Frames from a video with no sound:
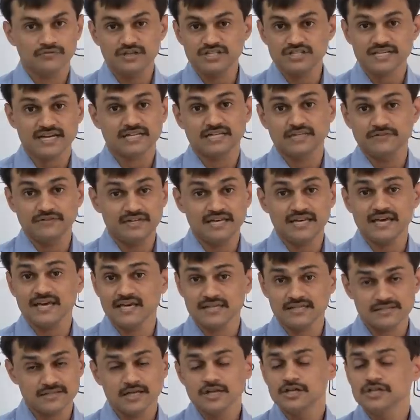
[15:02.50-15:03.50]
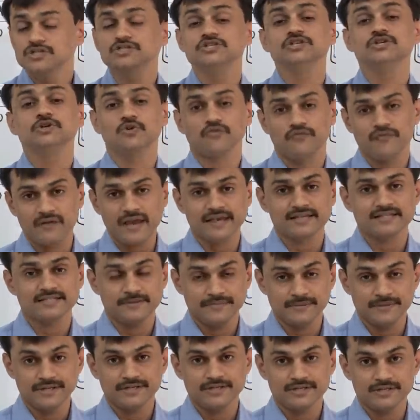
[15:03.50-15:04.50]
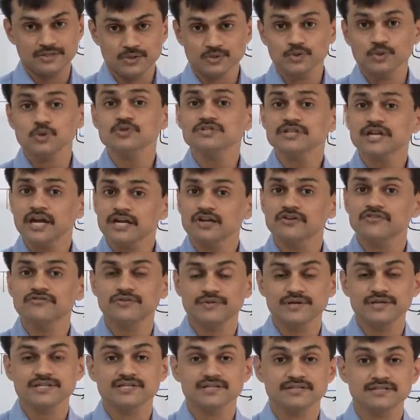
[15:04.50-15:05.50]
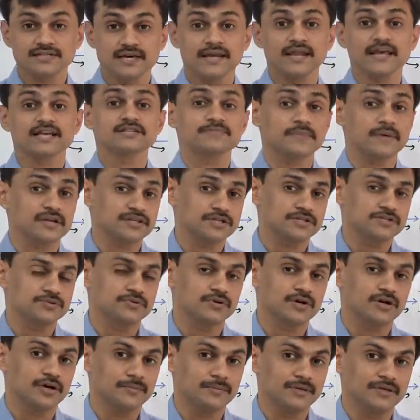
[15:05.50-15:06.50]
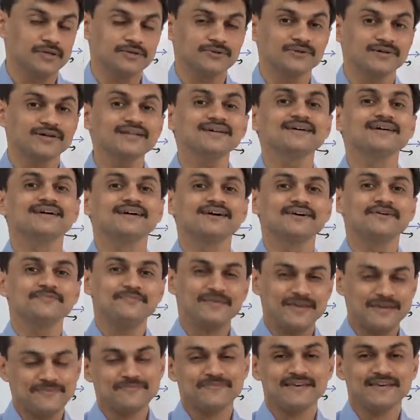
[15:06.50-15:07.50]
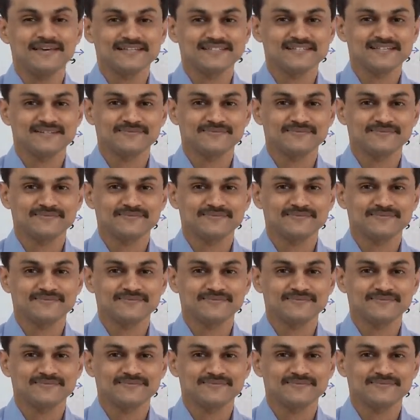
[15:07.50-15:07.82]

which activity has zero flexibility so those kind of questions are expected to come in your exam.